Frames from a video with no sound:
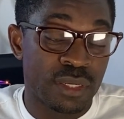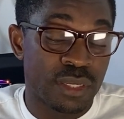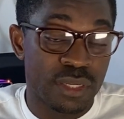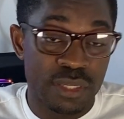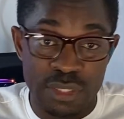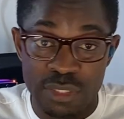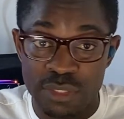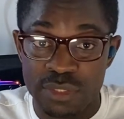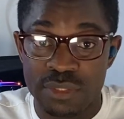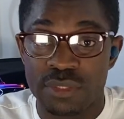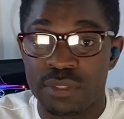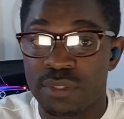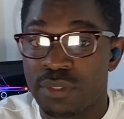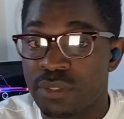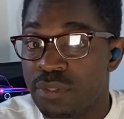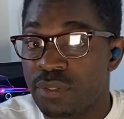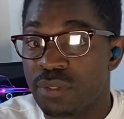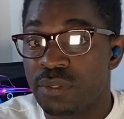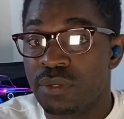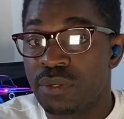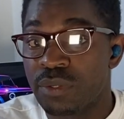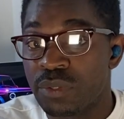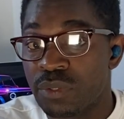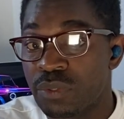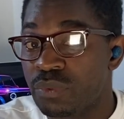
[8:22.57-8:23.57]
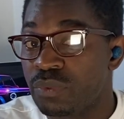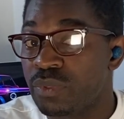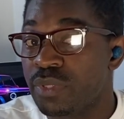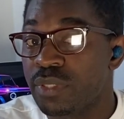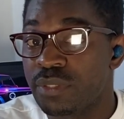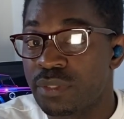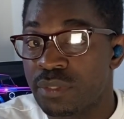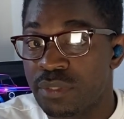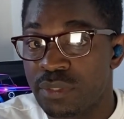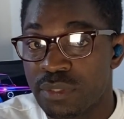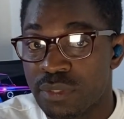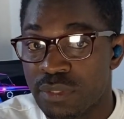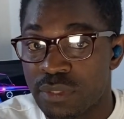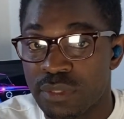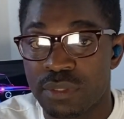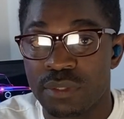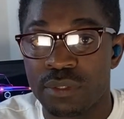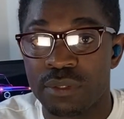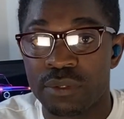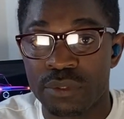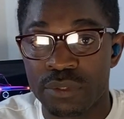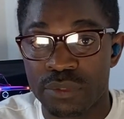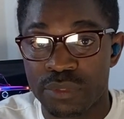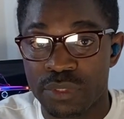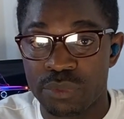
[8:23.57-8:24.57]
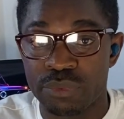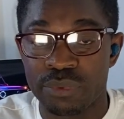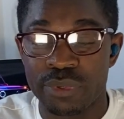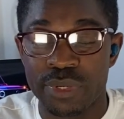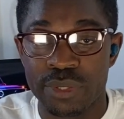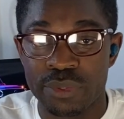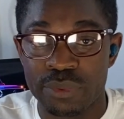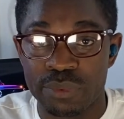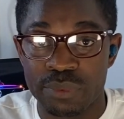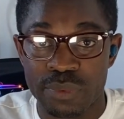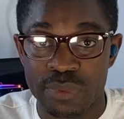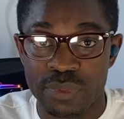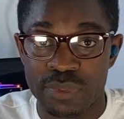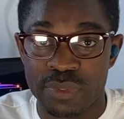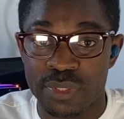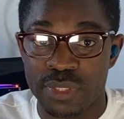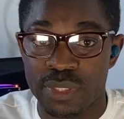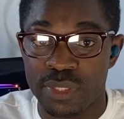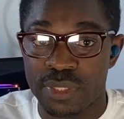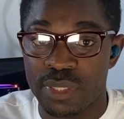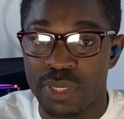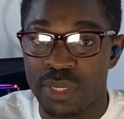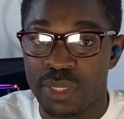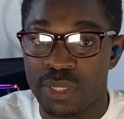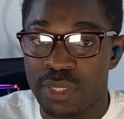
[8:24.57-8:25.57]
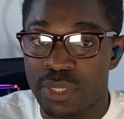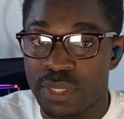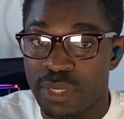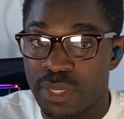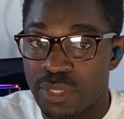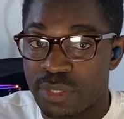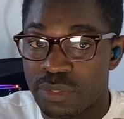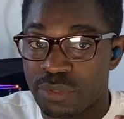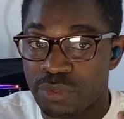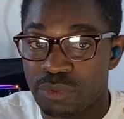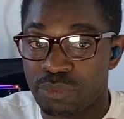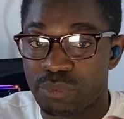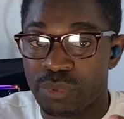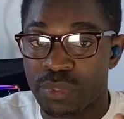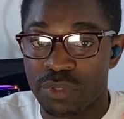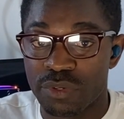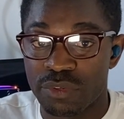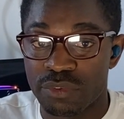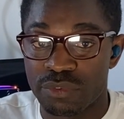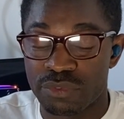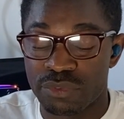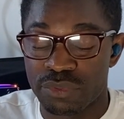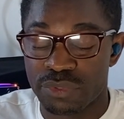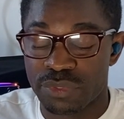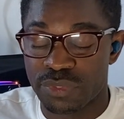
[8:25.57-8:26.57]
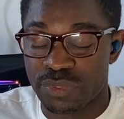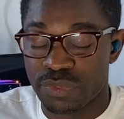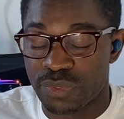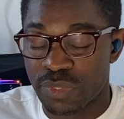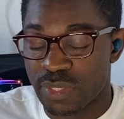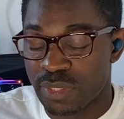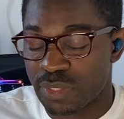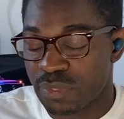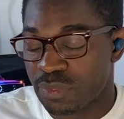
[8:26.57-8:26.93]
it's not always gonna go the way you want it, and then you become frustrated.